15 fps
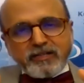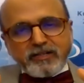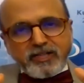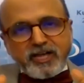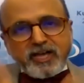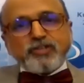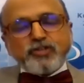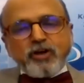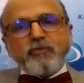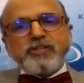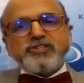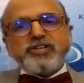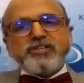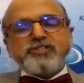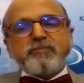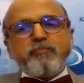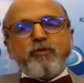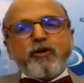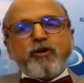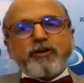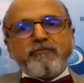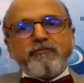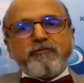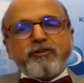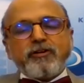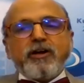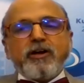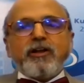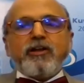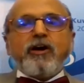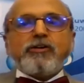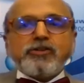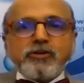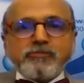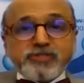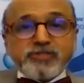their solvency is important for long-term